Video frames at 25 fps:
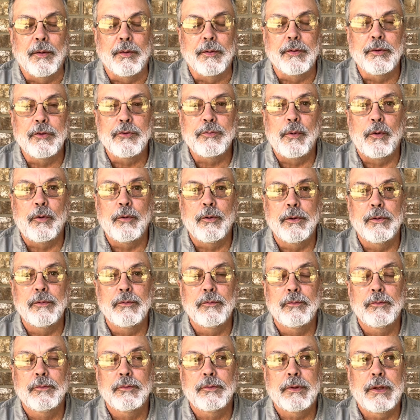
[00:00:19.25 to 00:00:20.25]
This morning,
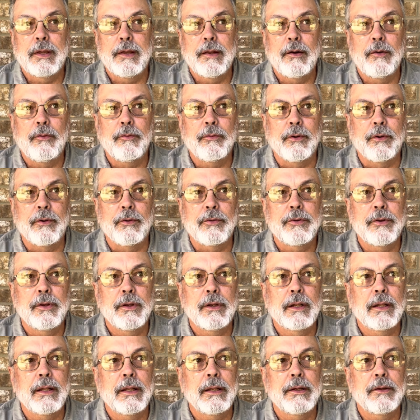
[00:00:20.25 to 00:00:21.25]
let's get on our
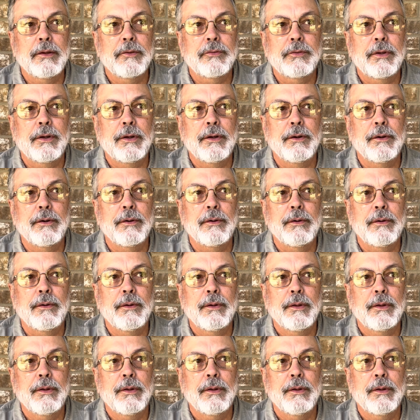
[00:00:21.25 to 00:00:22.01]
sick list here.